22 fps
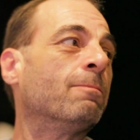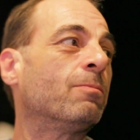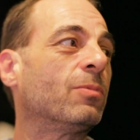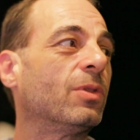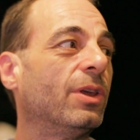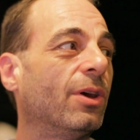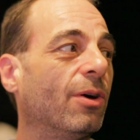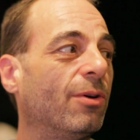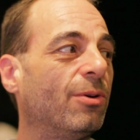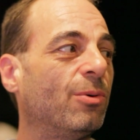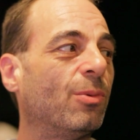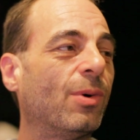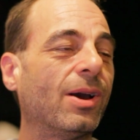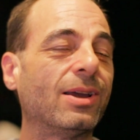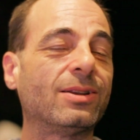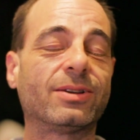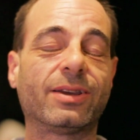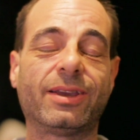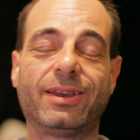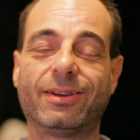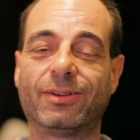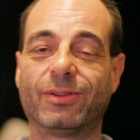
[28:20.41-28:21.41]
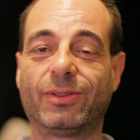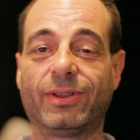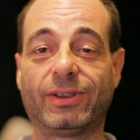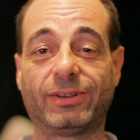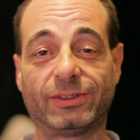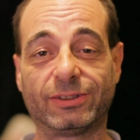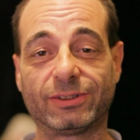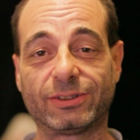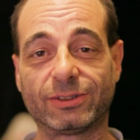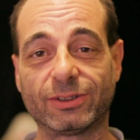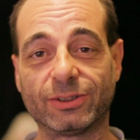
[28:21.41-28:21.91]
The only way to heal this
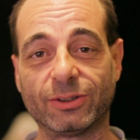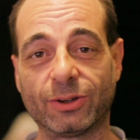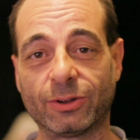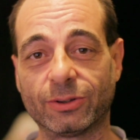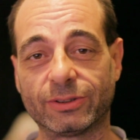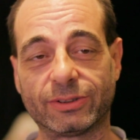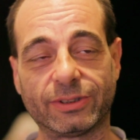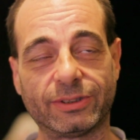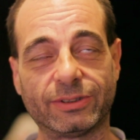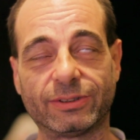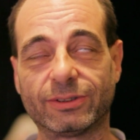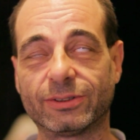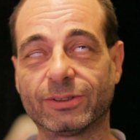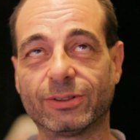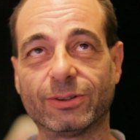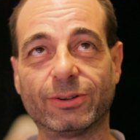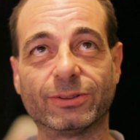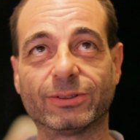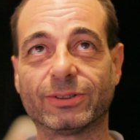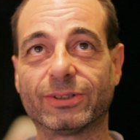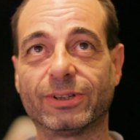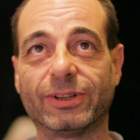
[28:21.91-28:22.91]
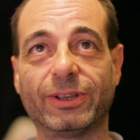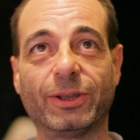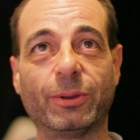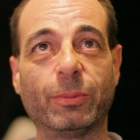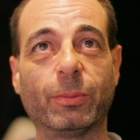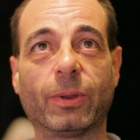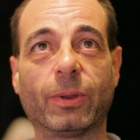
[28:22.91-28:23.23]
is to not sleep.